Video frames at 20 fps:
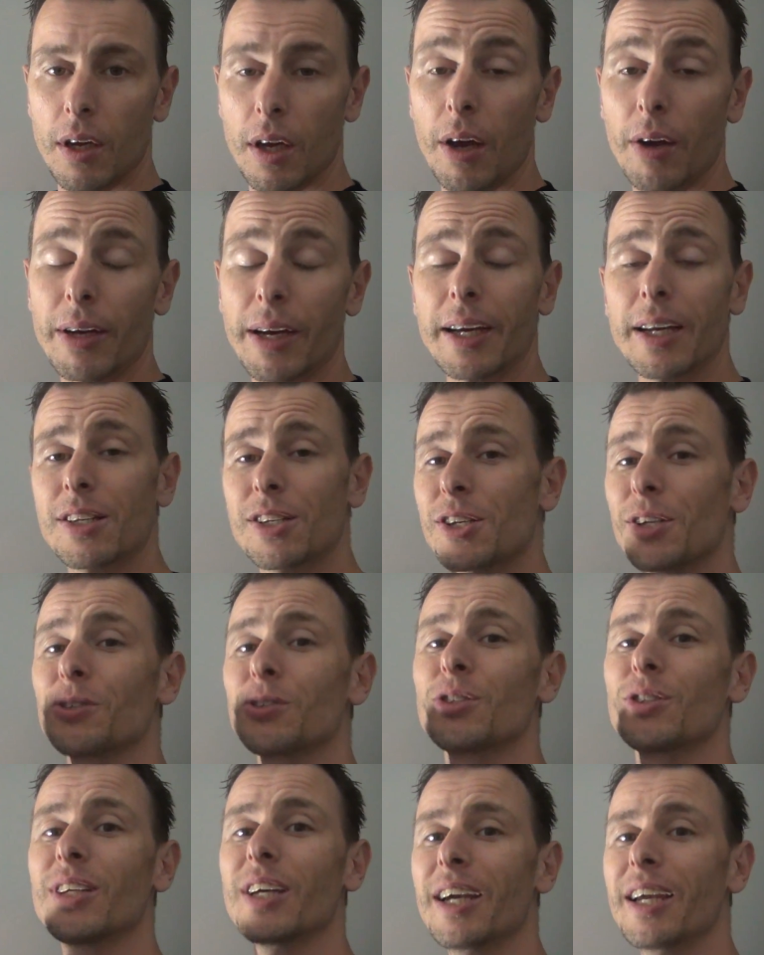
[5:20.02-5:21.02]
Okay, so
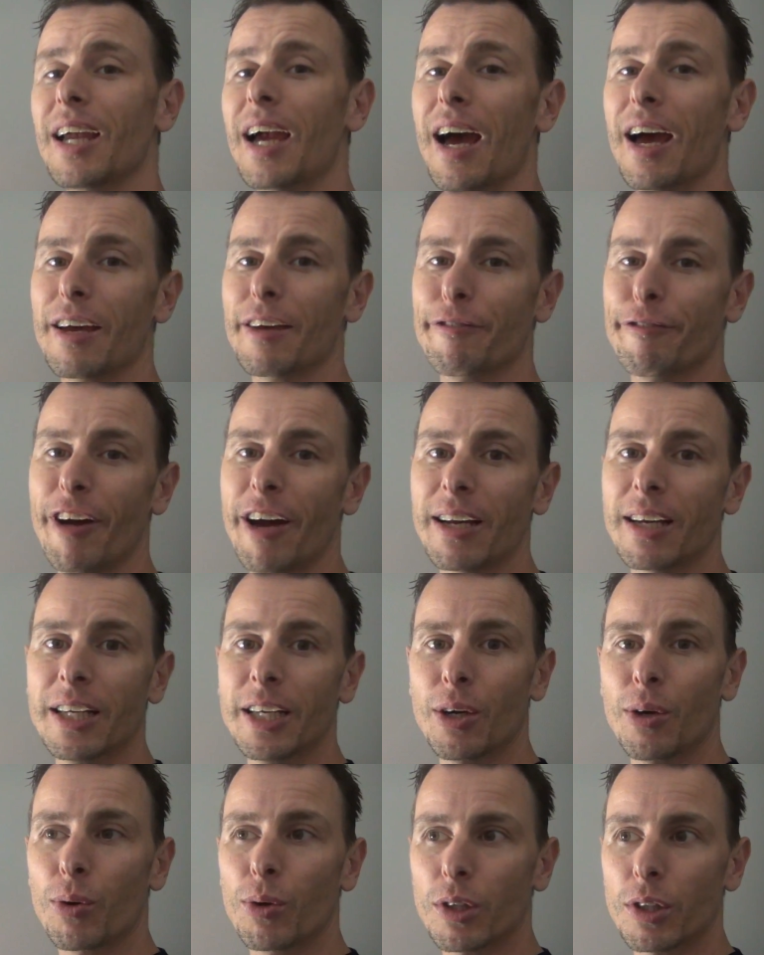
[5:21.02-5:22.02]
today I finally
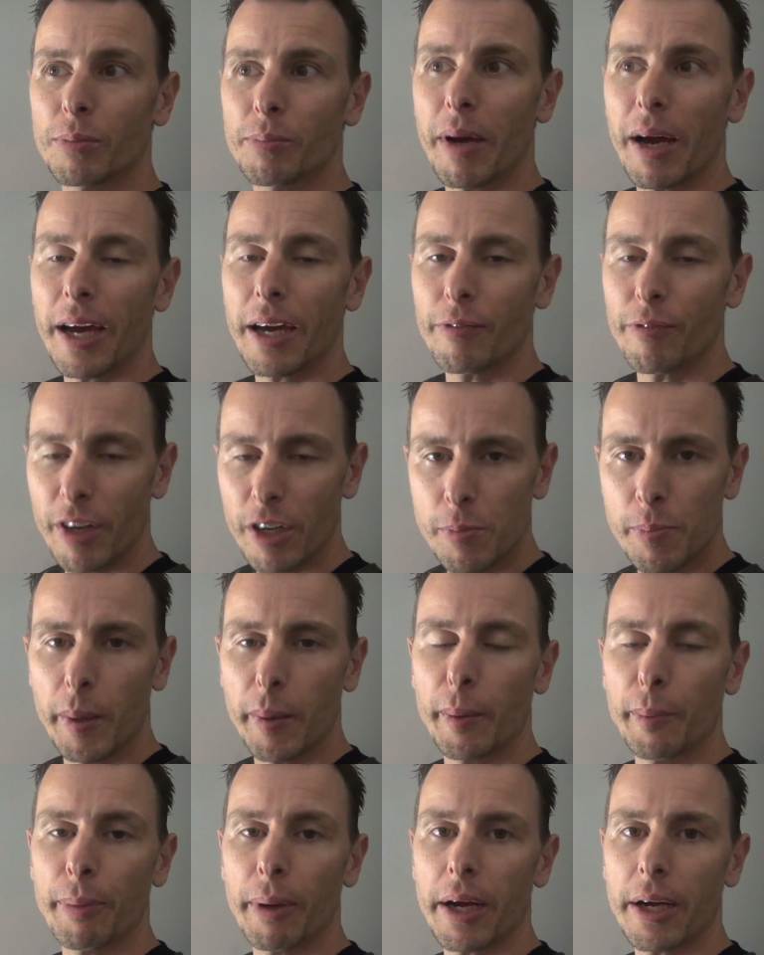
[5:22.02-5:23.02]
ordered my
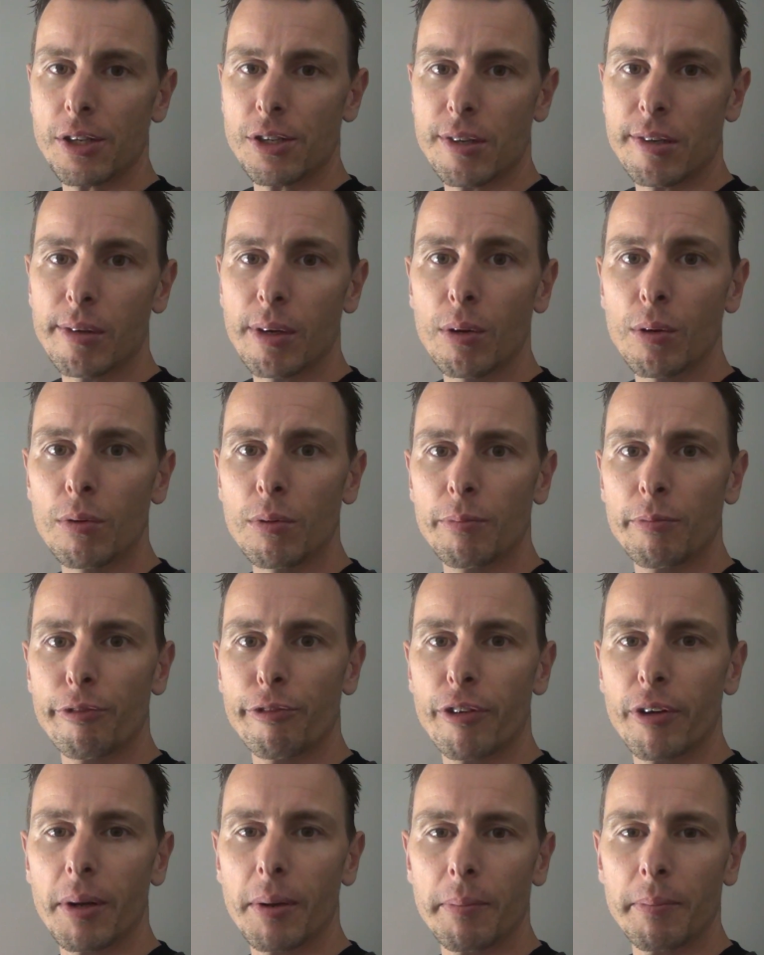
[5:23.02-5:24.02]
Raspberry Pi Zero
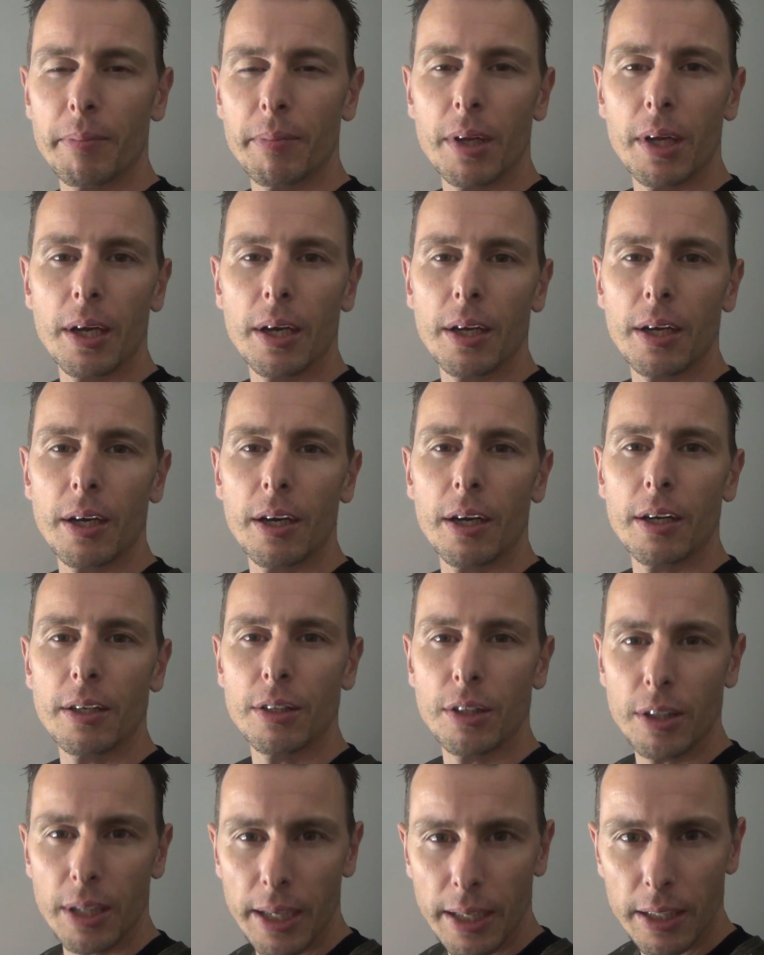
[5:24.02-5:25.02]
from uh, the
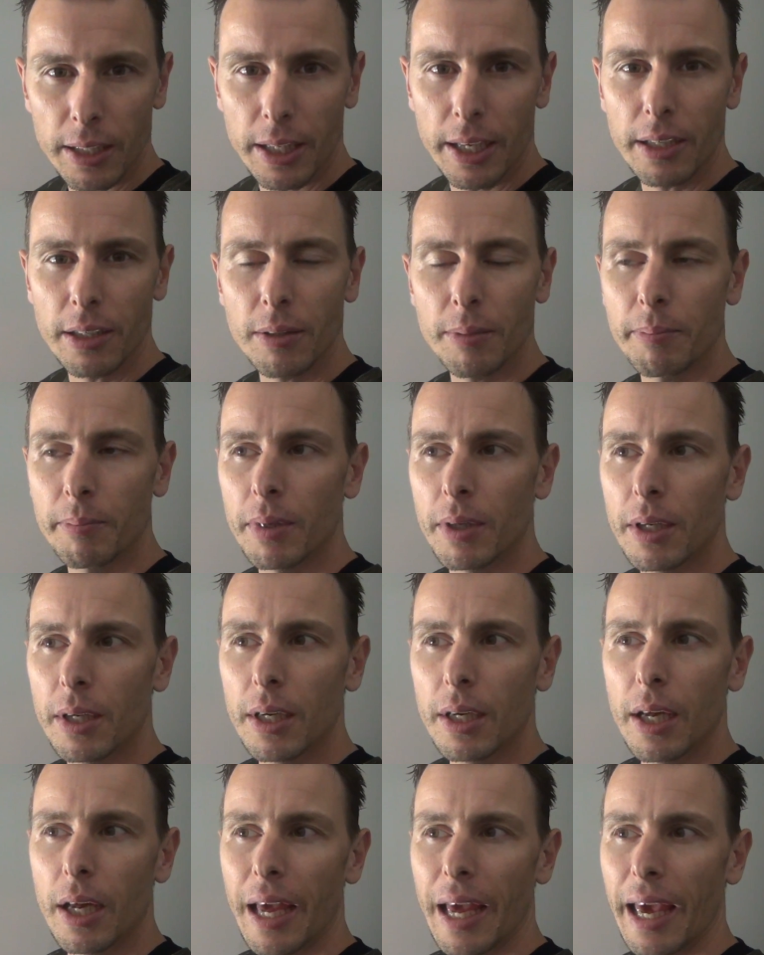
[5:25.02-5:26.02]
United Kingdom
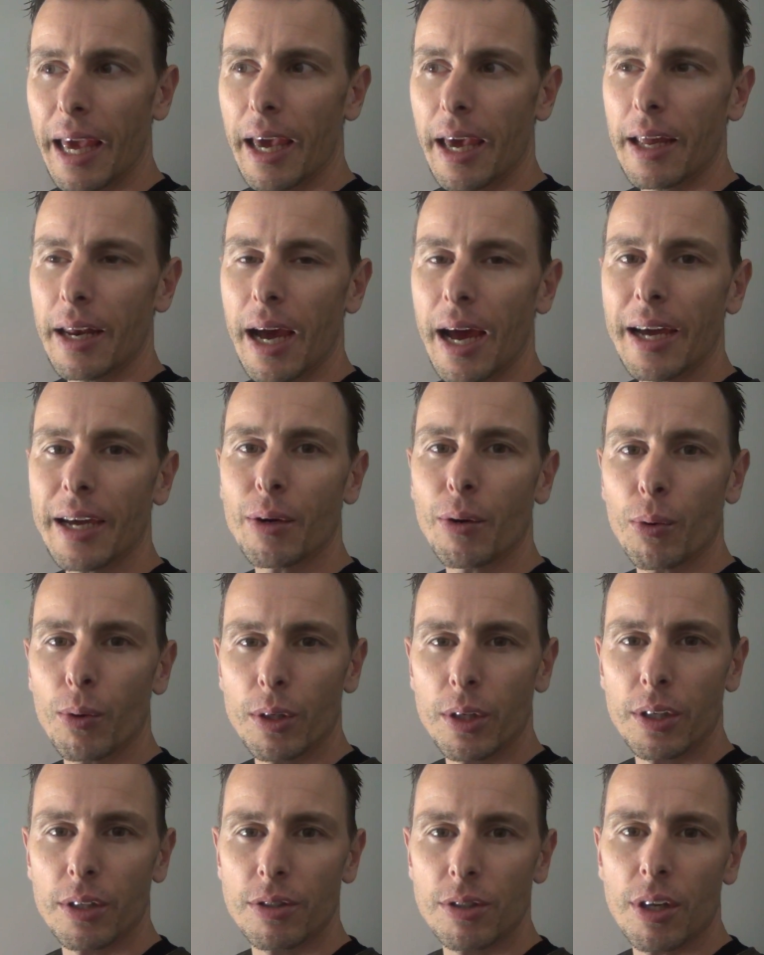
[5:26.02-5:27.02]
and I
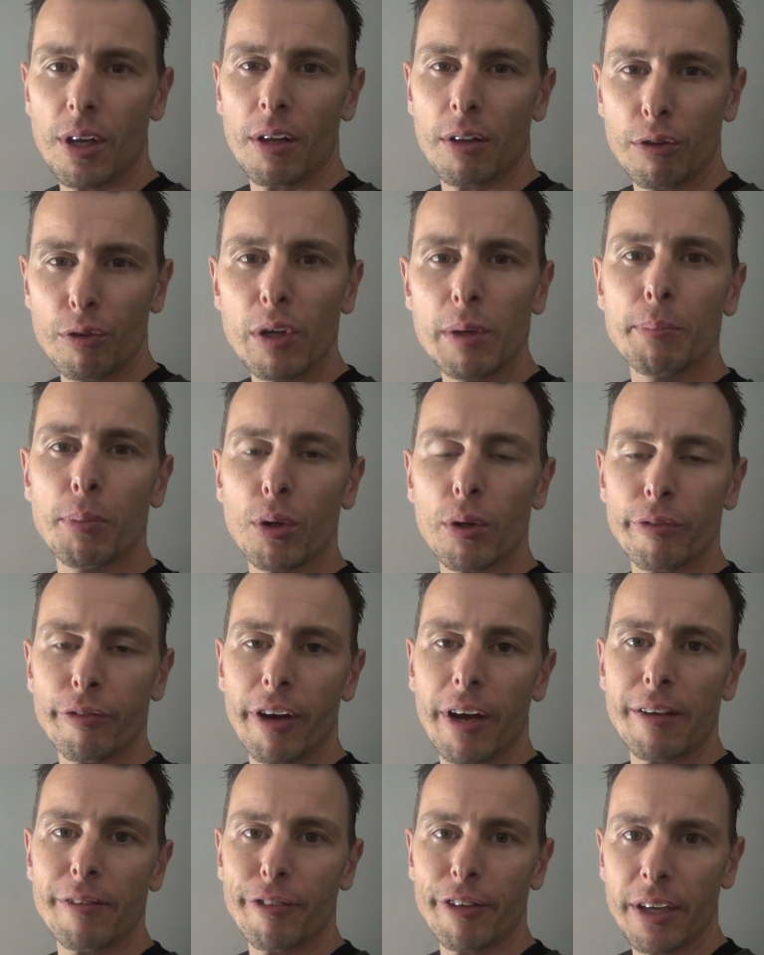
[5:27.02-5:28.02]
ordered a
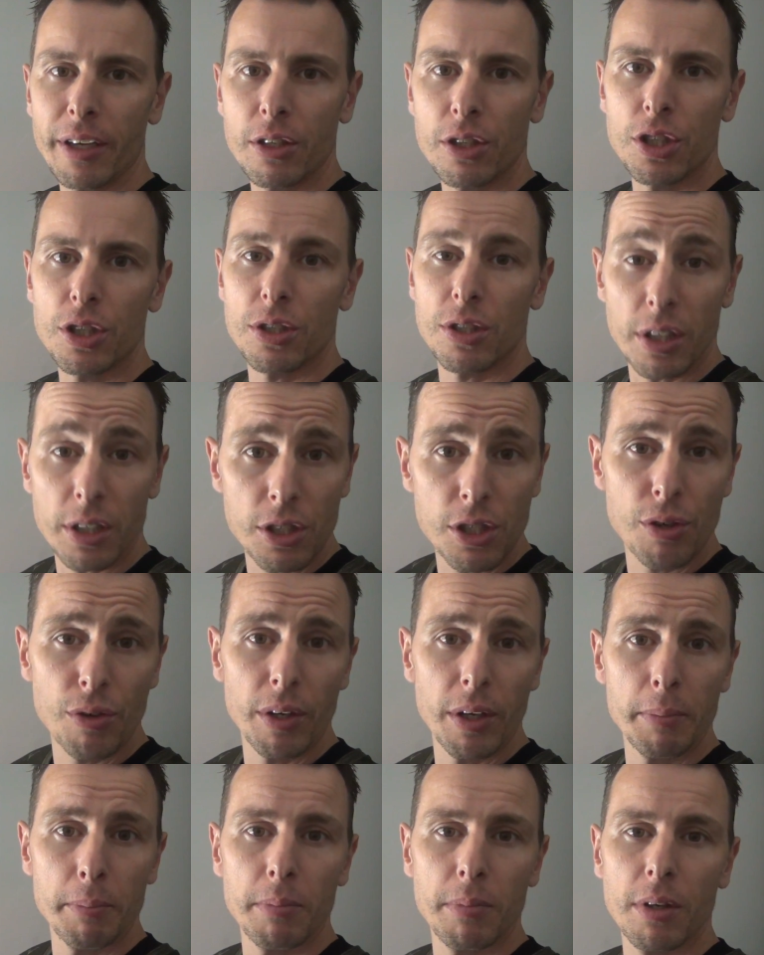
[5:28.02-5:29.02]
3.5 inch
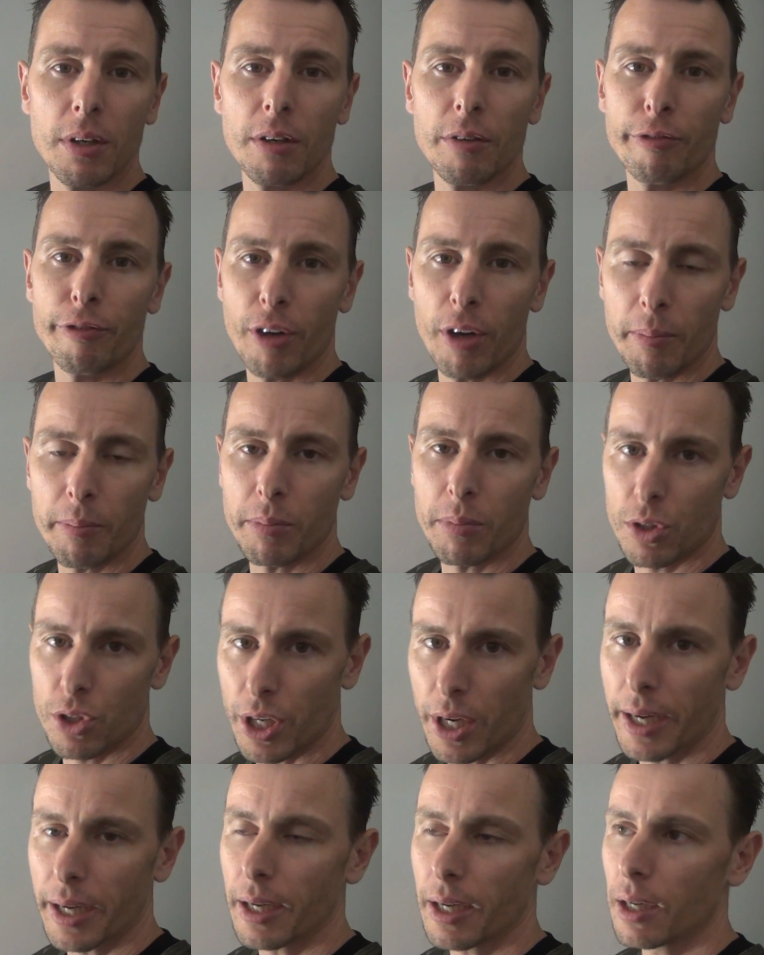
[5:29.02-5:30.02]
touchscreen from
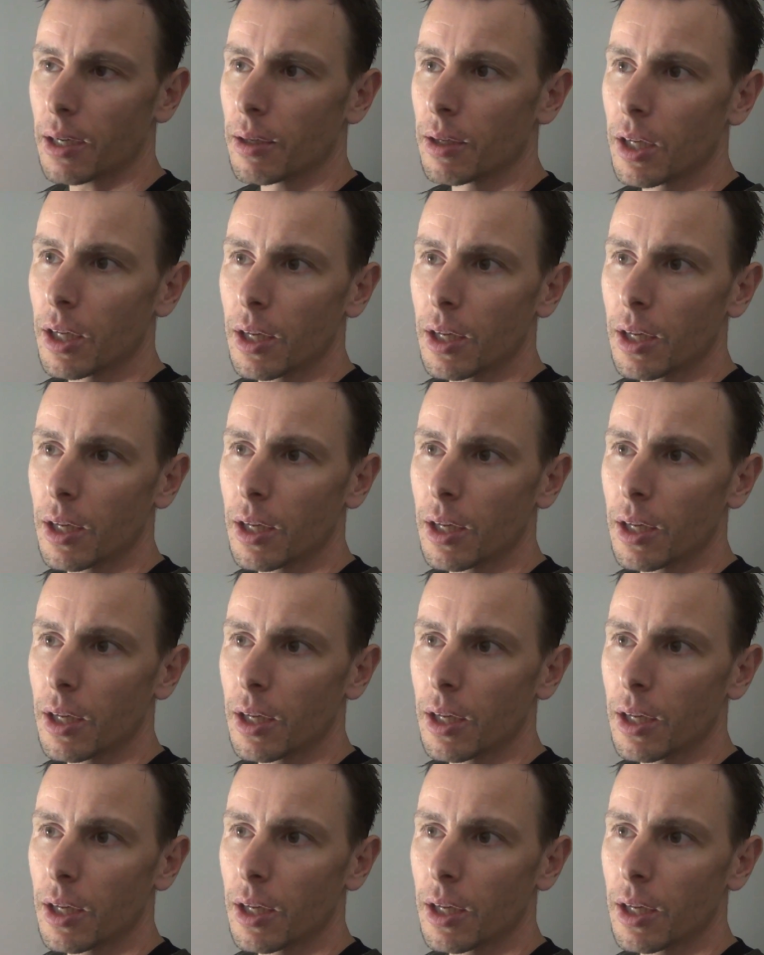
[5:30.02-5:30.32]
China.